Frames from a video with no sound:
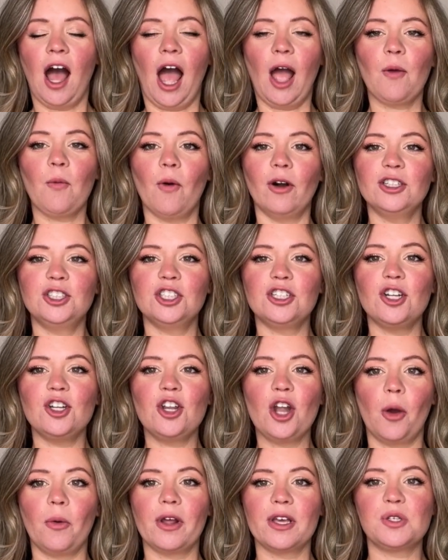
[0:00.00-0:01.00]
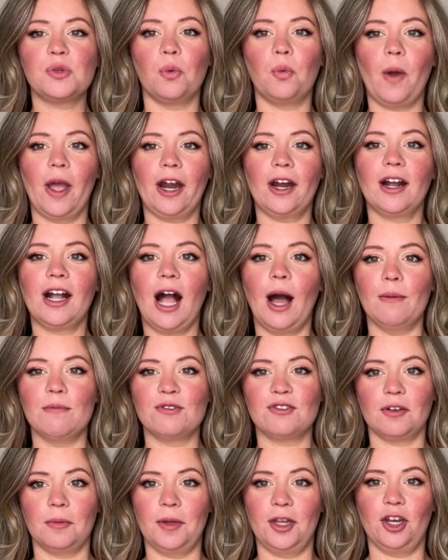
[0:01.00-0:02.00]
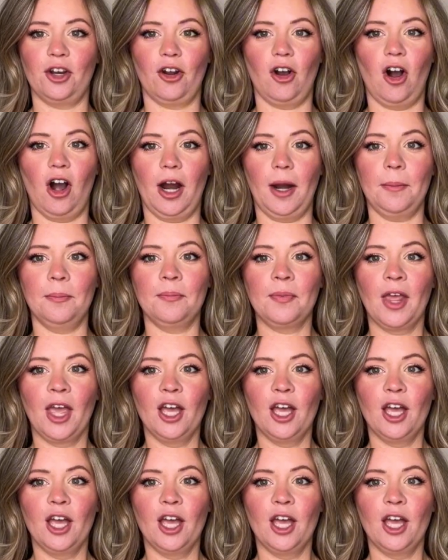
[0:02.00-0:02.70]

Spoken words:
I want you to notice where it comes from in your arm.